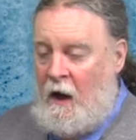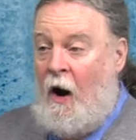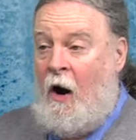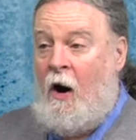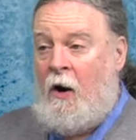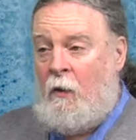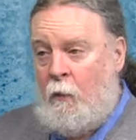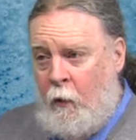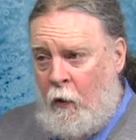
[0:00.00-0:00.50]

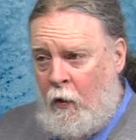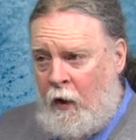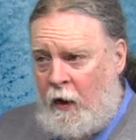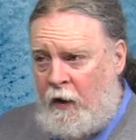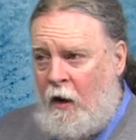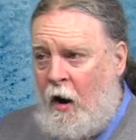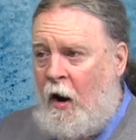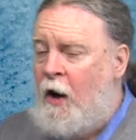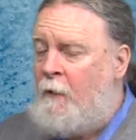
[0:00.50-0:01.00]
Our
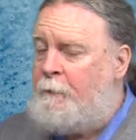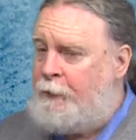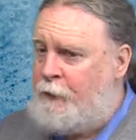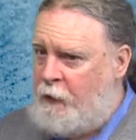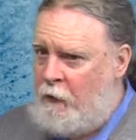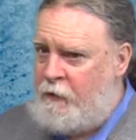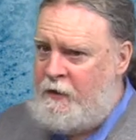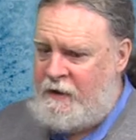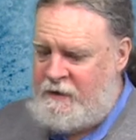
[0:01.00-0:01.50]
work, our
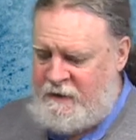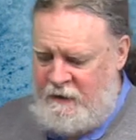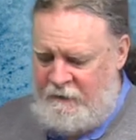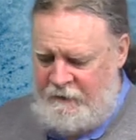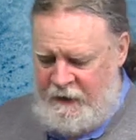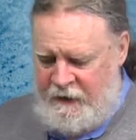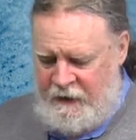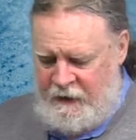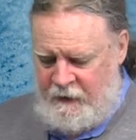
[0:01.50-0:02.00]

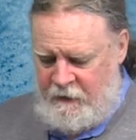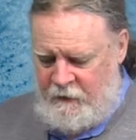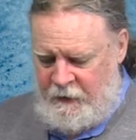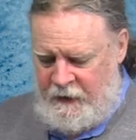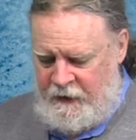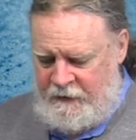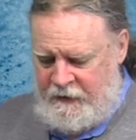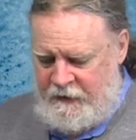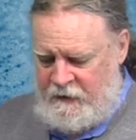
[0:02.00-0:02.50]
productivity
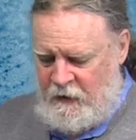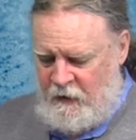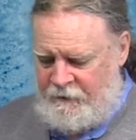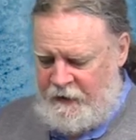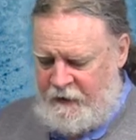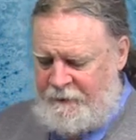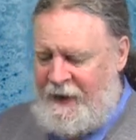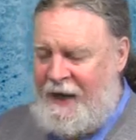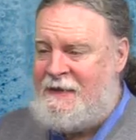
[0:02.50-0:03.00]
increases
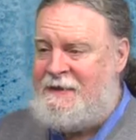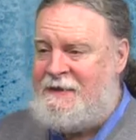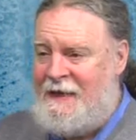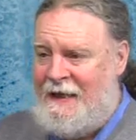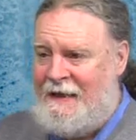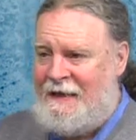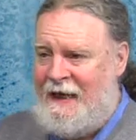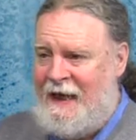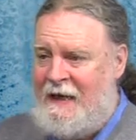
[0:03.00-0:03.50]
over the past
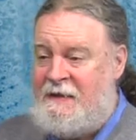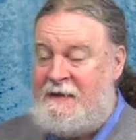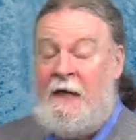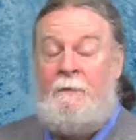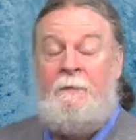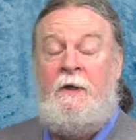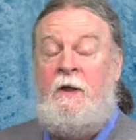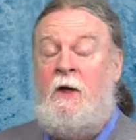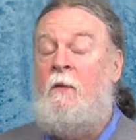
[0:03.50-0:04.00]
decades
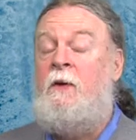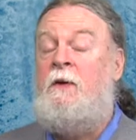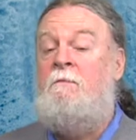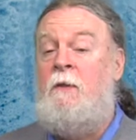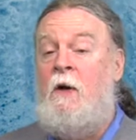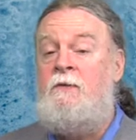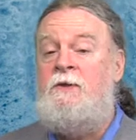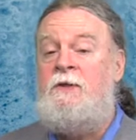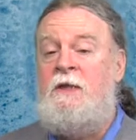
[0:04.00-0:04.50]
have been going
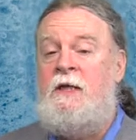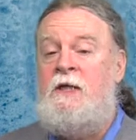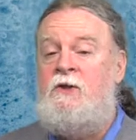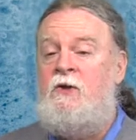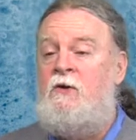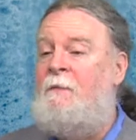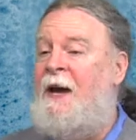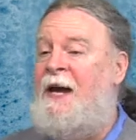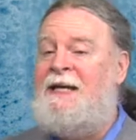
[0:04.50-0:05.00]
mostly
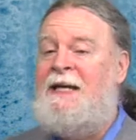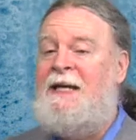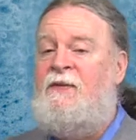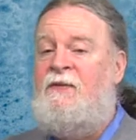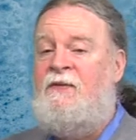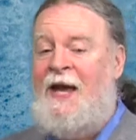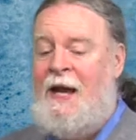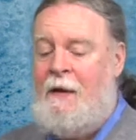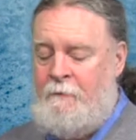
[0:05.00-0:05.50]
to
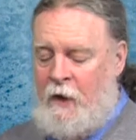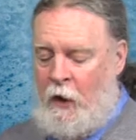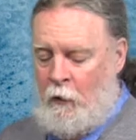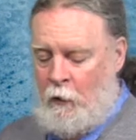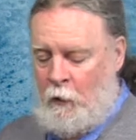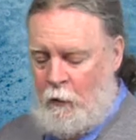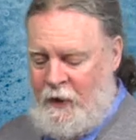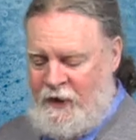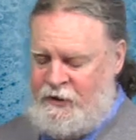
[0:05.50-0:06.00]
making them
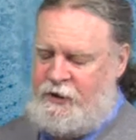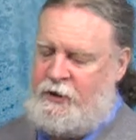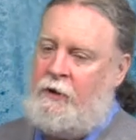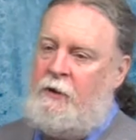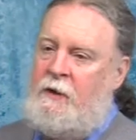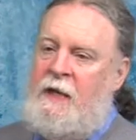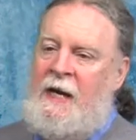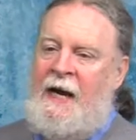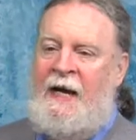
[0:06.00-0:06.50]

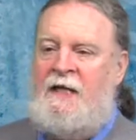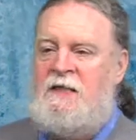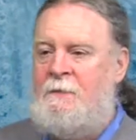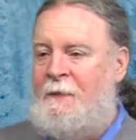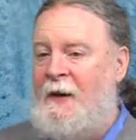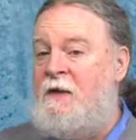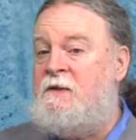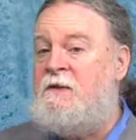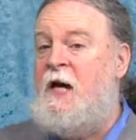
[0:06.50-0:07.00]
richer, and it's
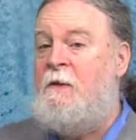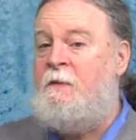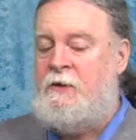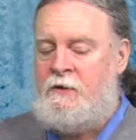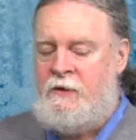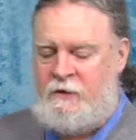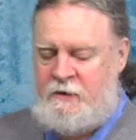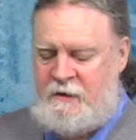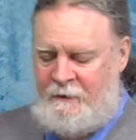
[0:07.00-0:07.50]
about time we
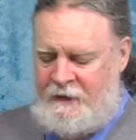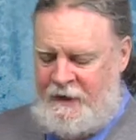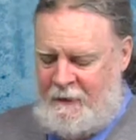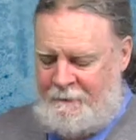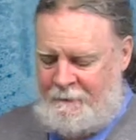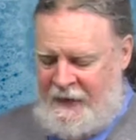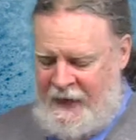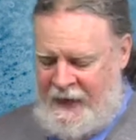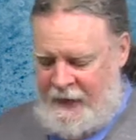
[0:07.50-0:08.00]
took some of
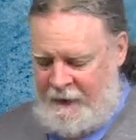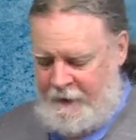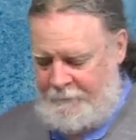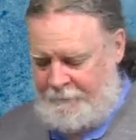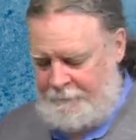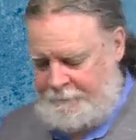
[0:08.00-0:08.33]
that back.